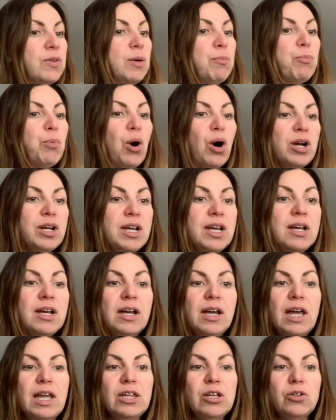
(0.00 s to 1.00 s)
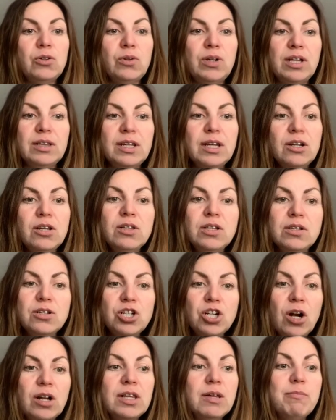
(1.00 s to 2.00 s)
the party, including little
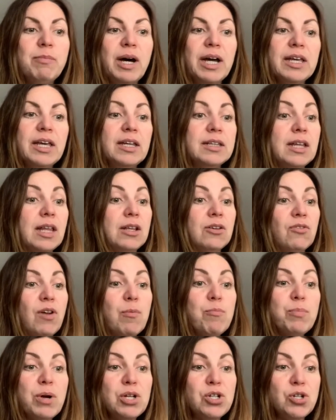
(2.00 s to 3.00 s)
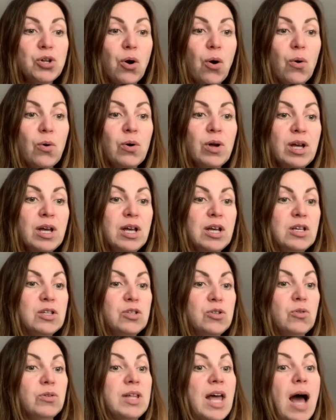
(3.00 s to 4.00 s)
Charlie Bucket and Grandpa Joe,
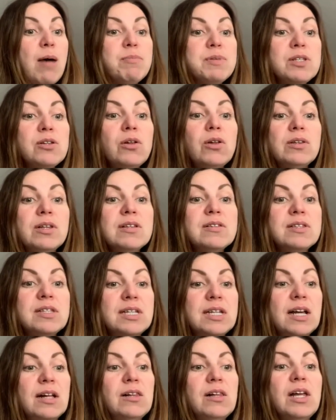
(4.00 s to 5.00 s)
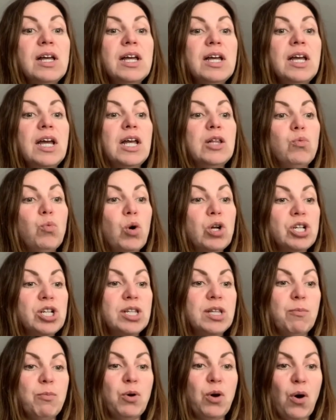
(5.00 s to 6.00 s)
stood absolutely still and watched
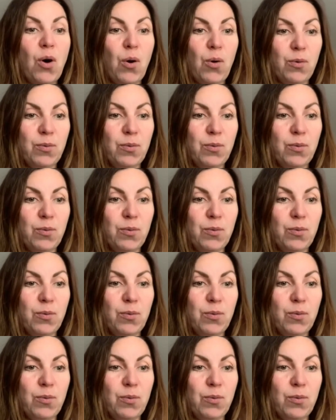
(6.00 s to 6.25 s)
them go.